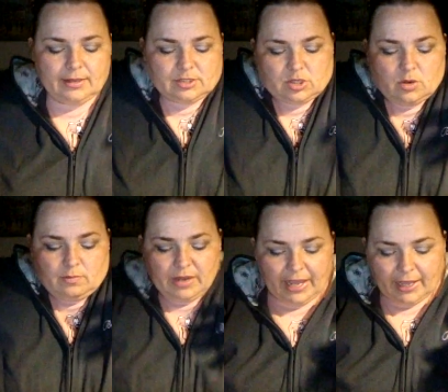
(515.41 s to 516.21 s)

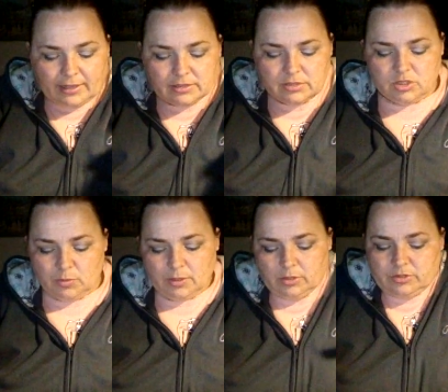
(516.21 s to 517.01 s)
So my hands
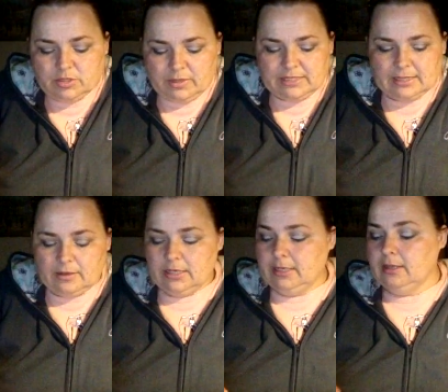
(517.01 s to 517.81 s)
super glued to my
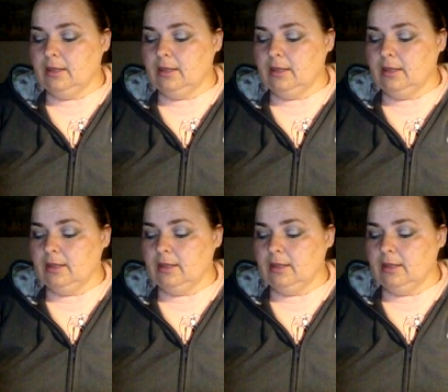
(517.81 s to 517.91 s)
side.